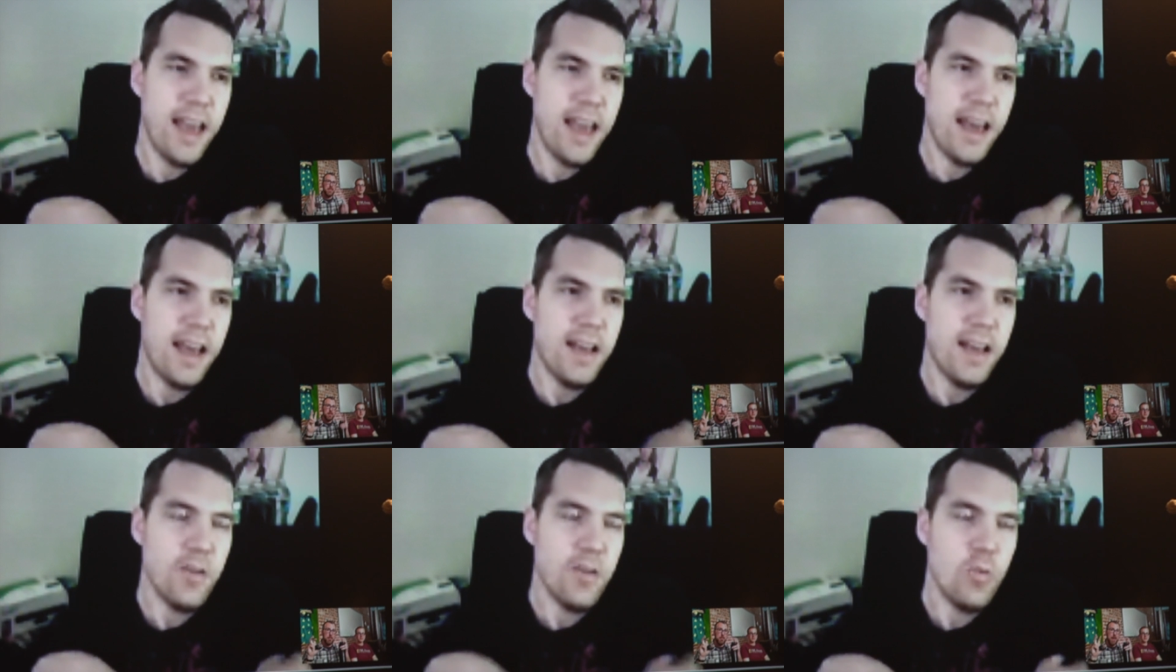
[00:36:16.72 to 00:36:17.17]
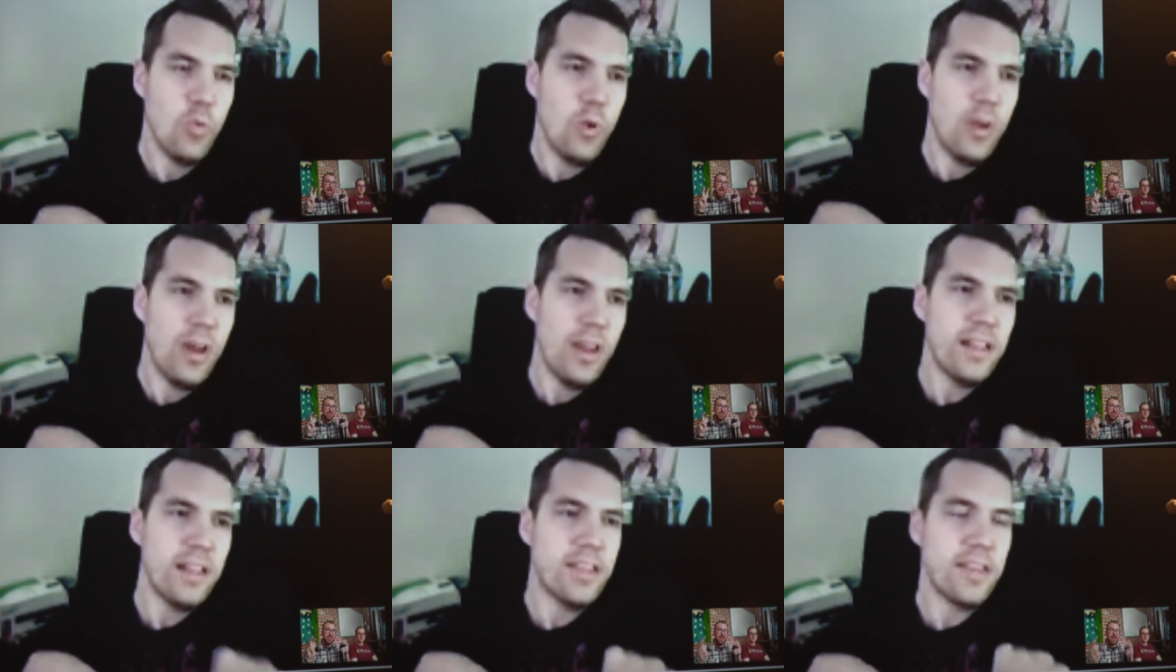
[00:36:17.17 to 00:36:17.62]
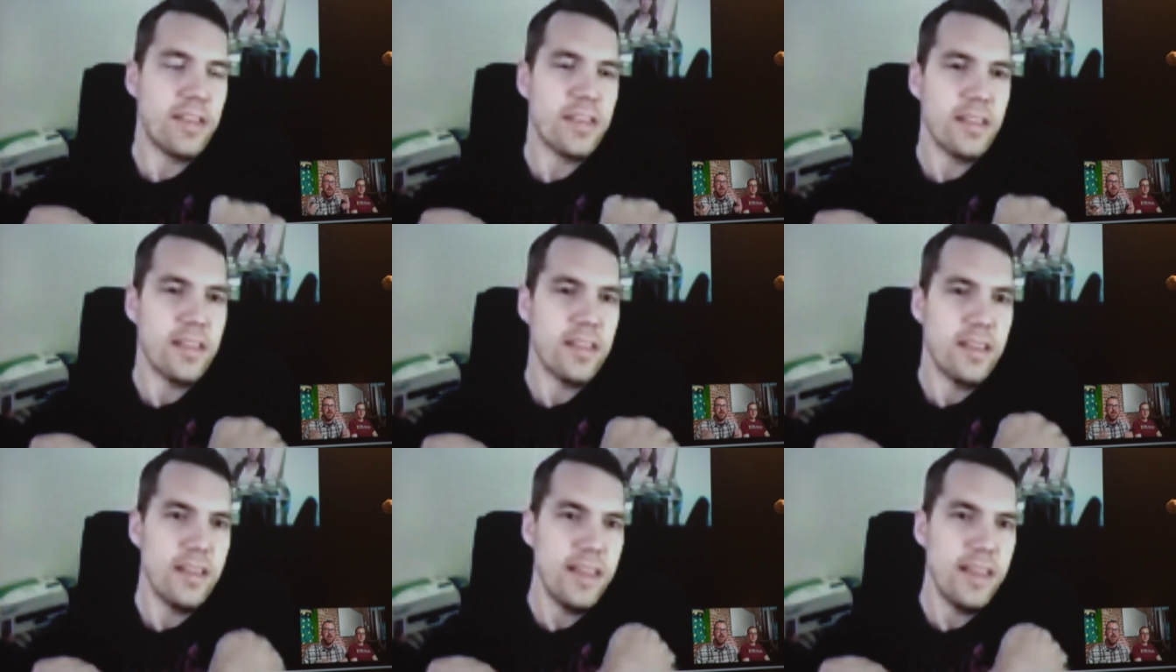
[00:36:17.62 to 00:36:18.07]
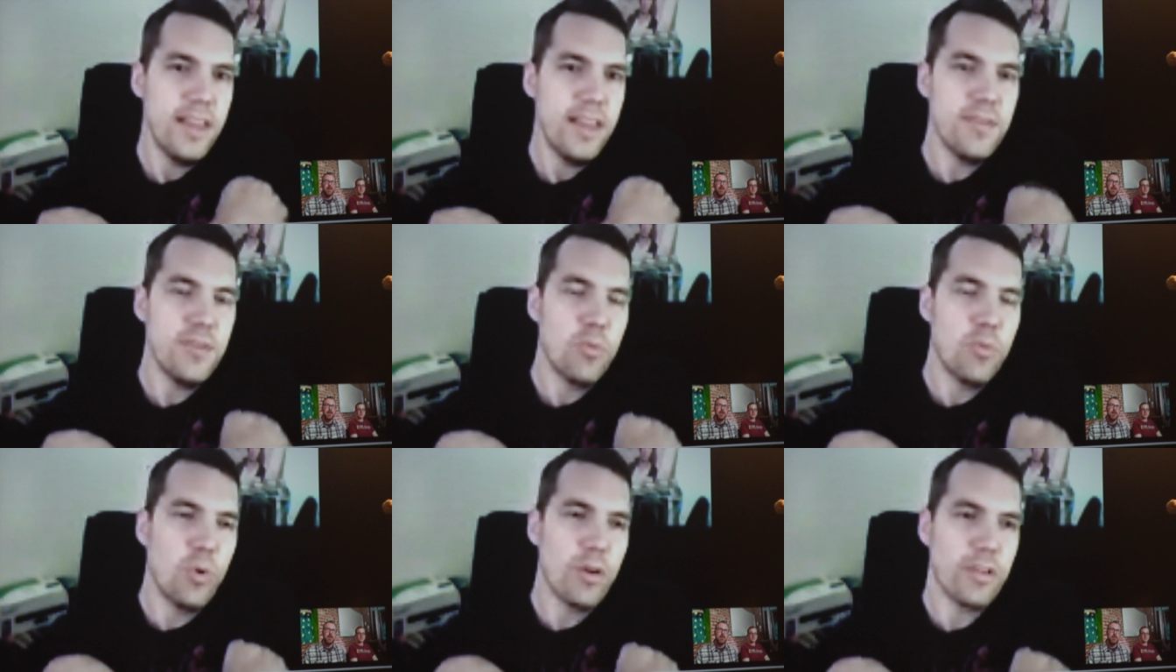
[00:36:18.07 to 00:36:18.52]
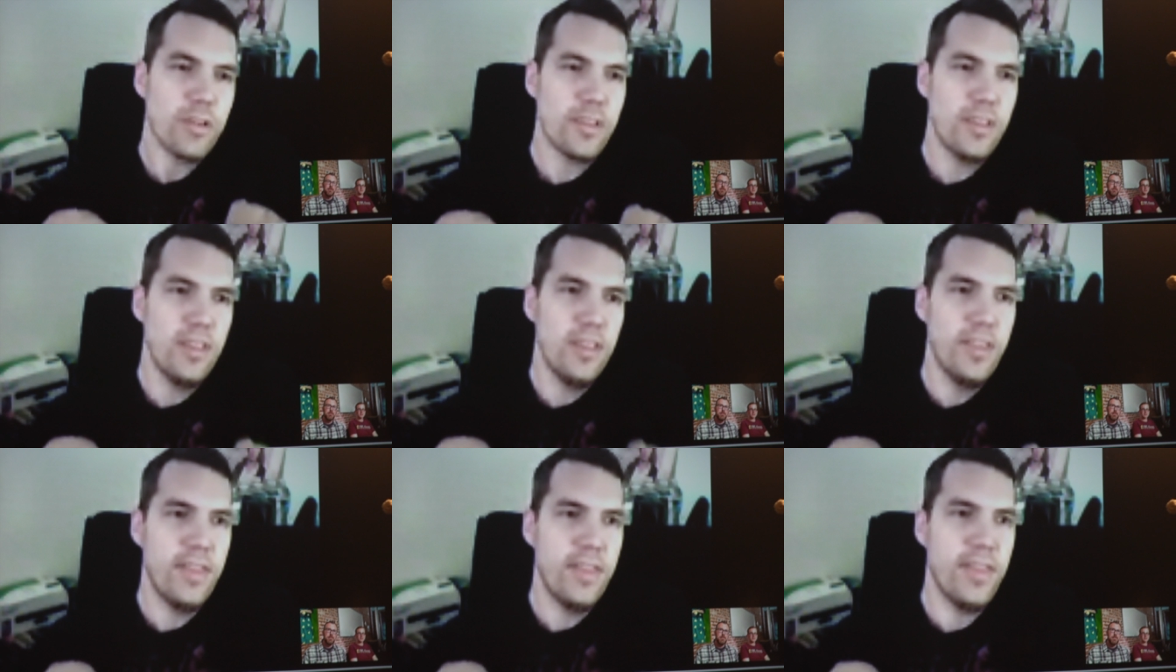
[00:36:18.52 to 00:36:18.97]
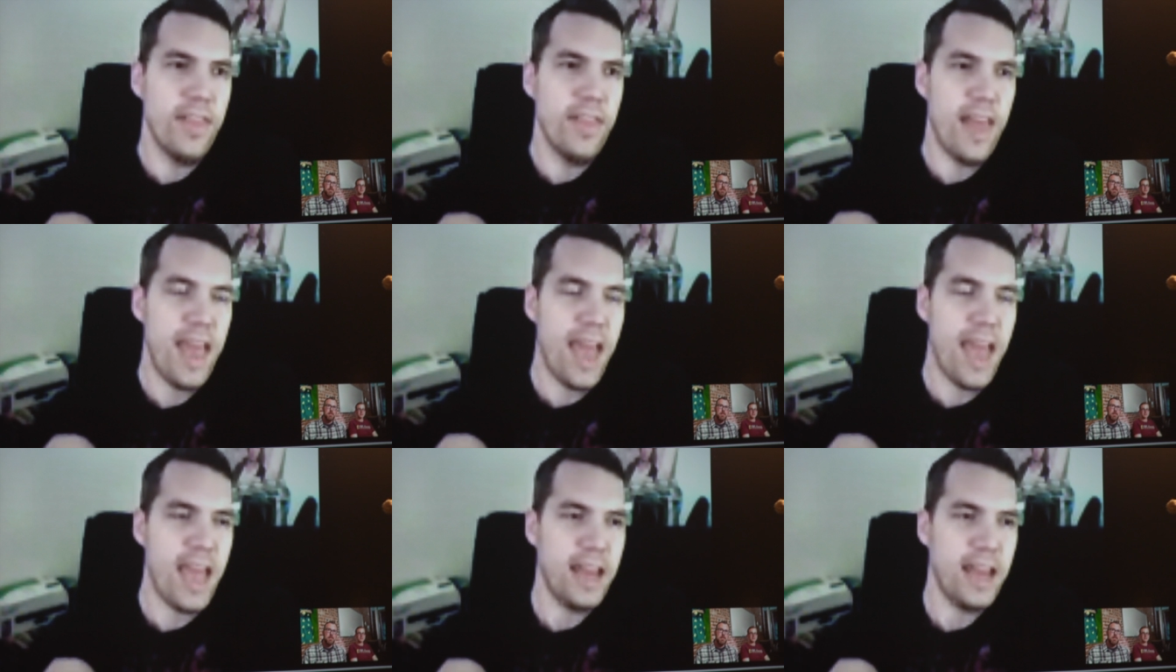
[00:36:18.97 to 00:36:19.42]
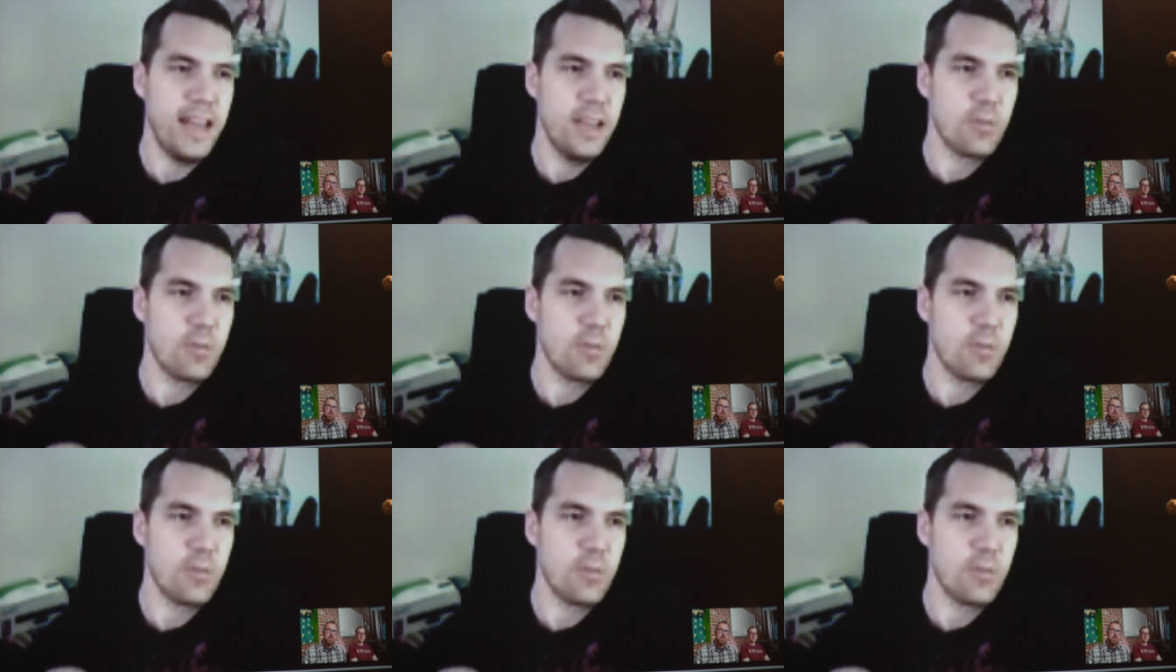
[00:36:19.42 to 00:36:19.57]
yeah. the best. Well, it's, I, even worse than that,